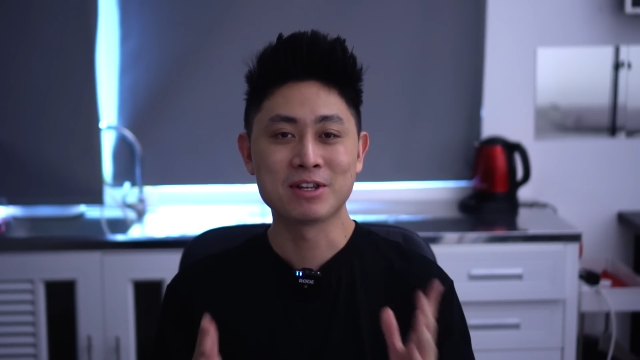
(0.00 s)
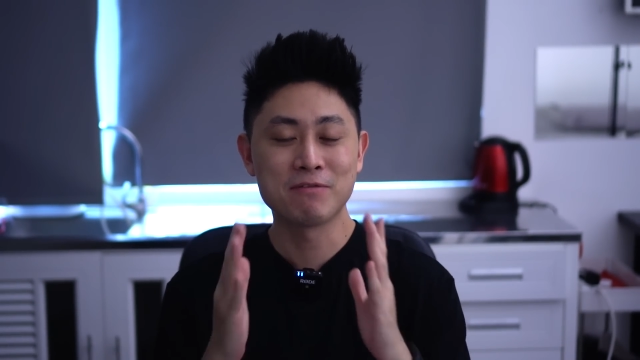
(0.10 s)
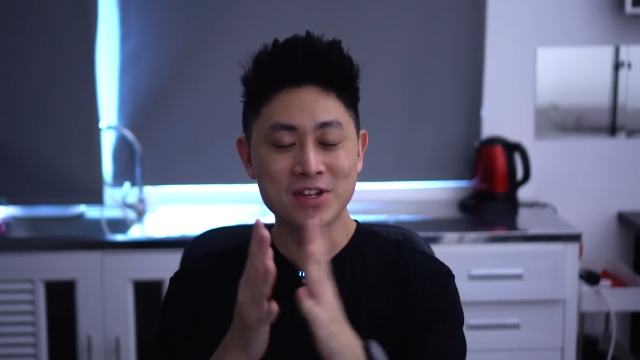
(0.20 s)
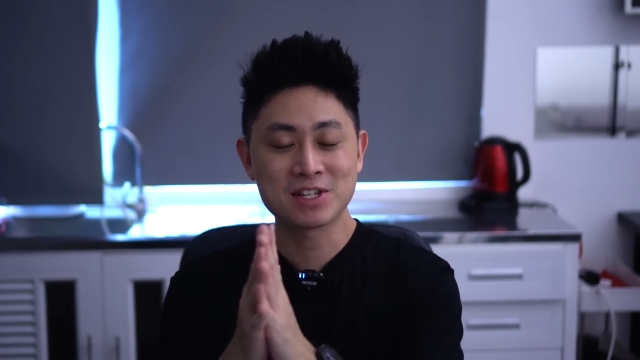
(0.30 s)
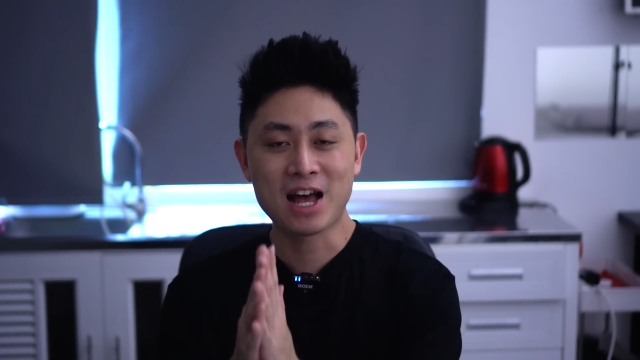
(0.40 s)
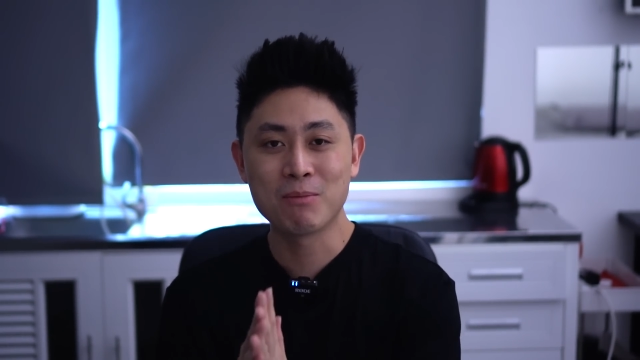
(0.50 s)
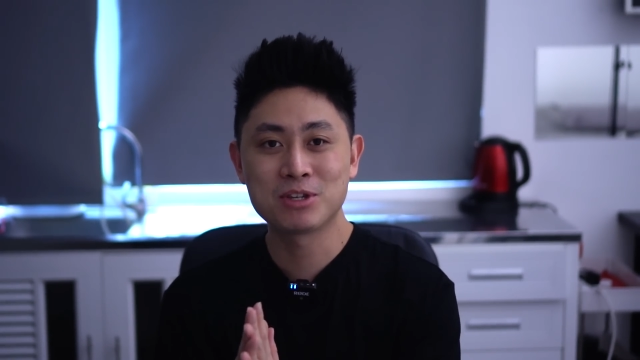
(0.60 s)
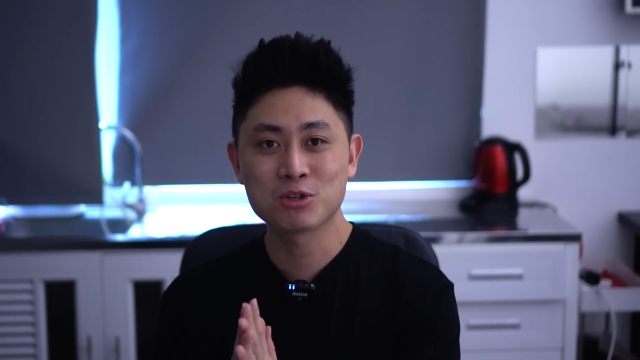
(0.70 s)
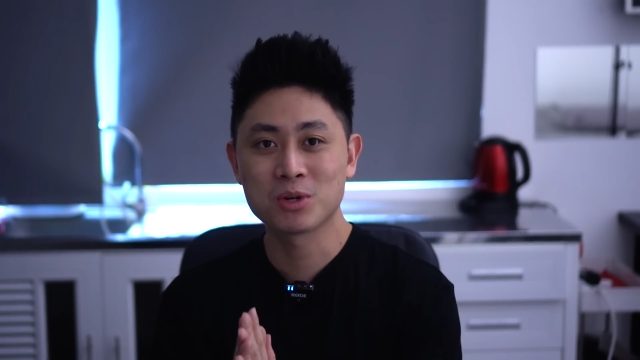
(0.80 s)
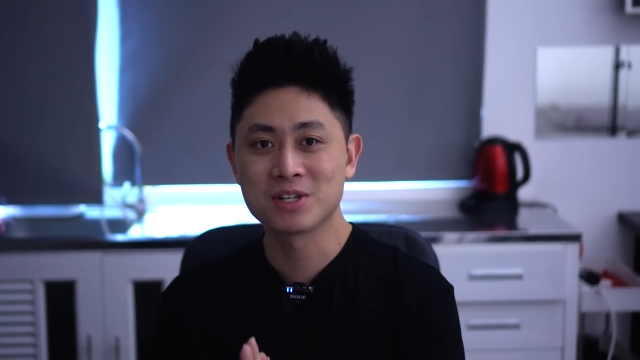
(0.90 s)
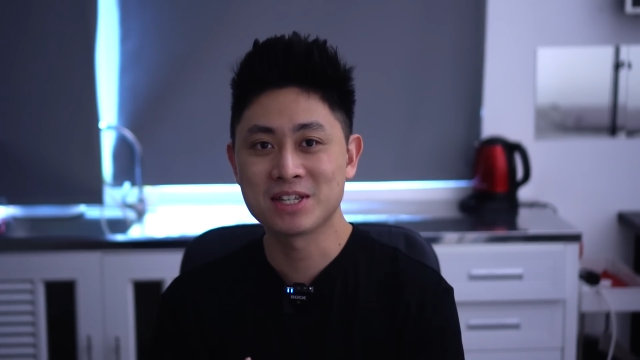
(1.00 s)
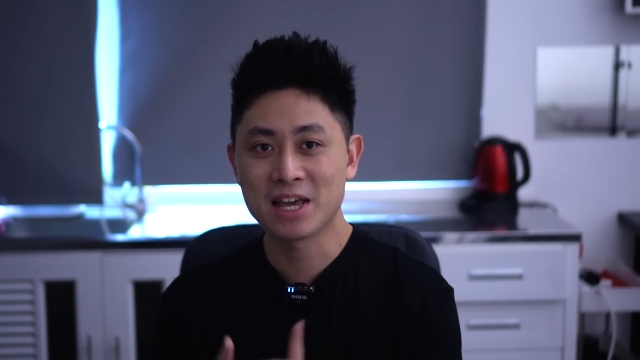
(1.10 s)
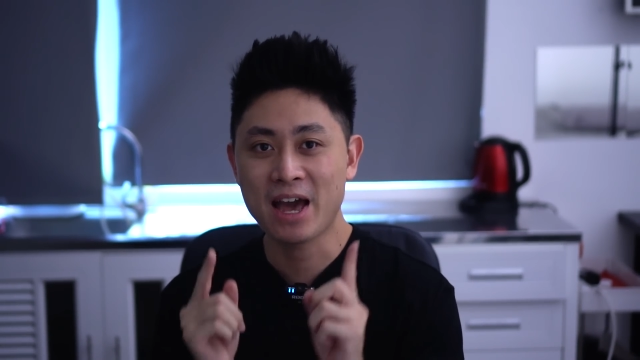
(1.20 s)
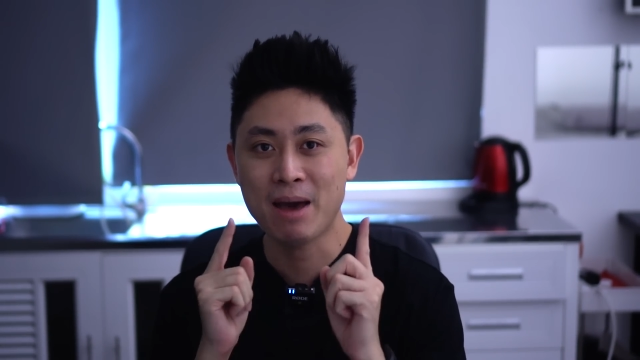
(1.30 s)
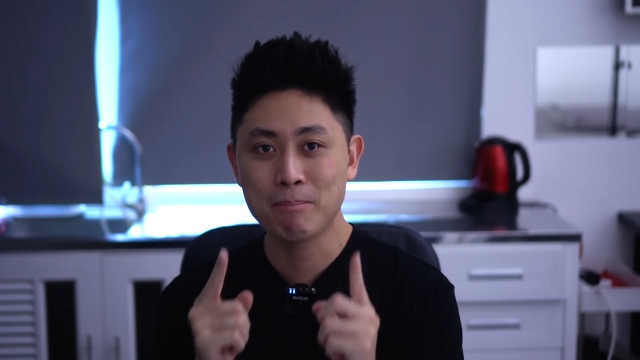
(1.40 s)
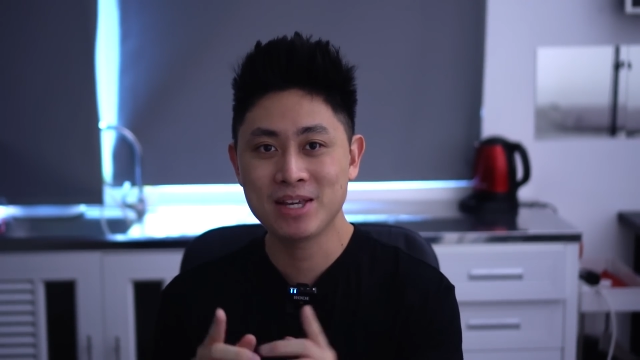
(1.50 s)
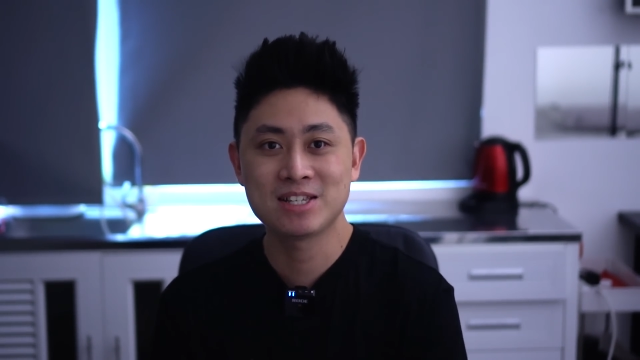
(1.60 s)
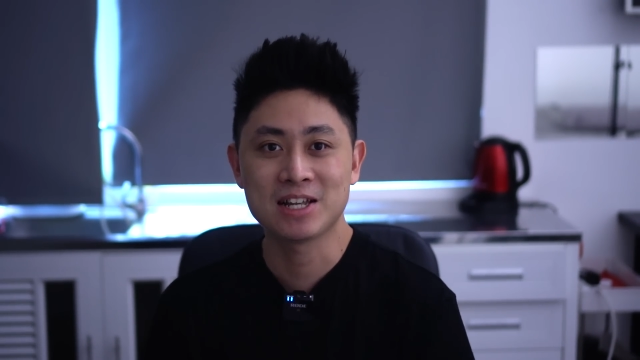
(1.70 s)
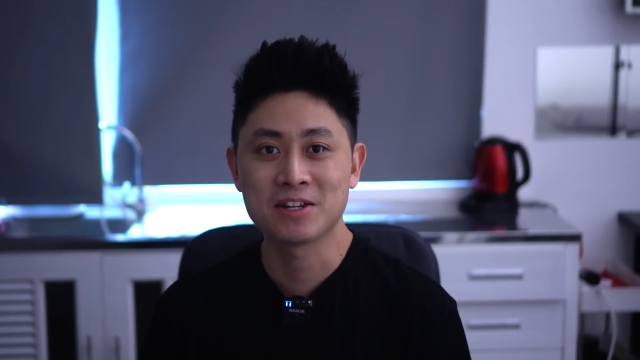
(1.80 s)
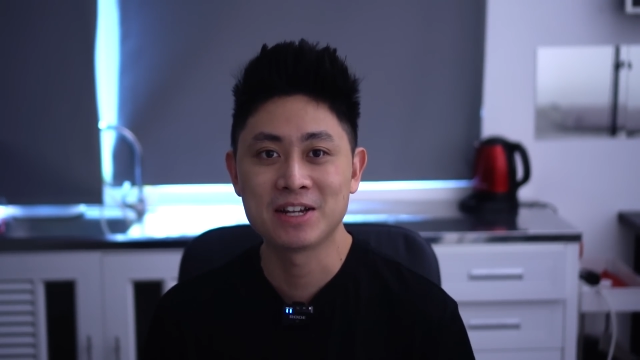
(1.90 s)
First up, just want to say happy
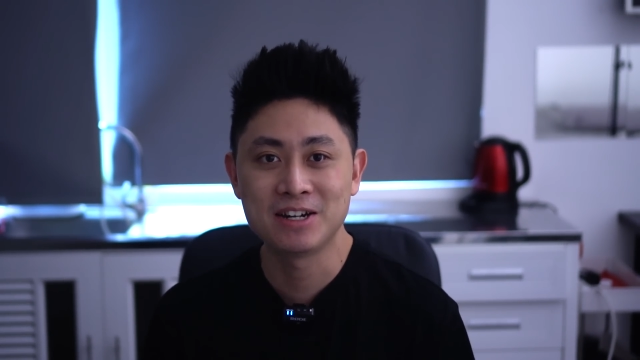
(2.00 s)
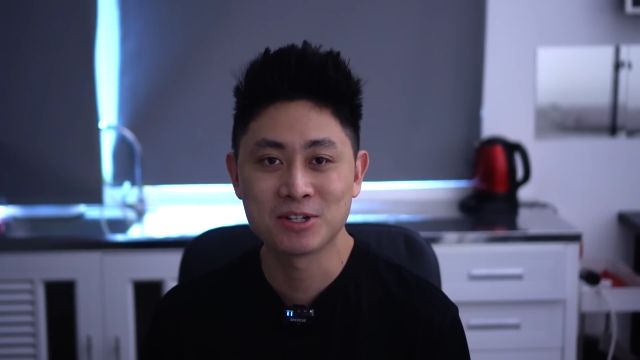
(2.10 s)
Saturday